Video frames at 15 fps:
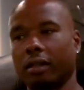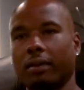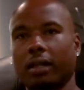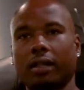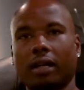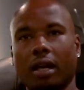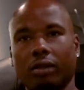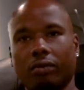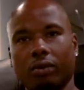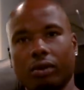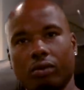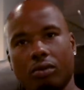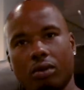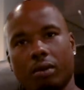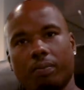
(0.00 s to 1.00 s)
about the house we
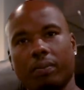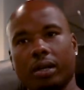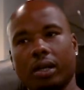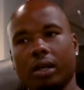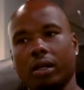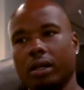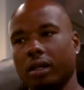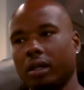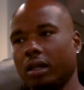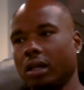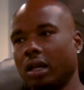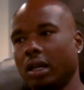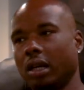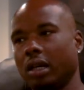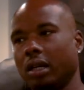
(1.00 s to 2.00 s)
grew up in and
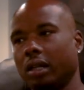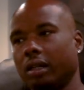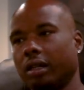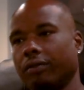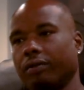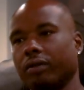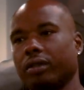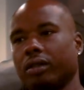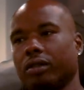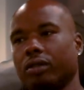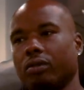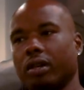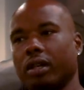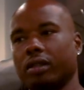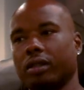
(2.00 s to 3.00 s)
the different
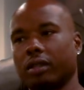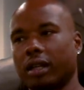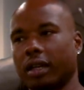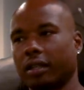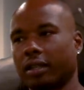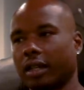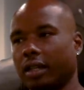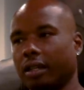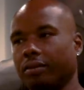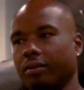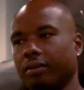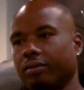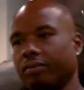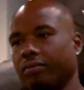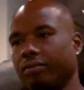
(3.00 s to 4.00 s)
situations like that, it
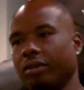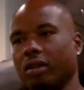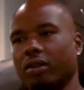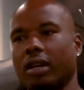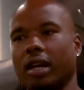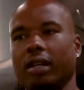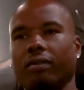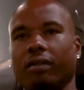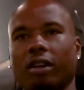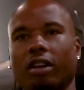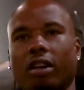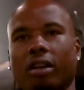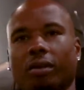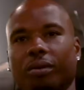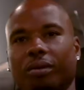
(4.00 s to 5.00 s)
was, you know, not even
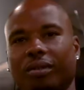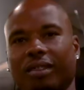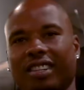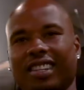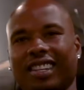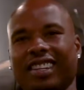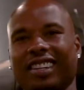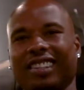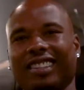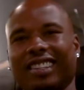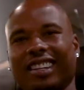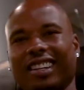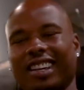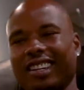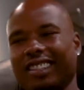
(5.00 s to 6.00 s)
close to
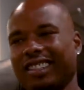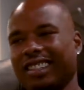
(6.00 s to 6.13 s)
anything like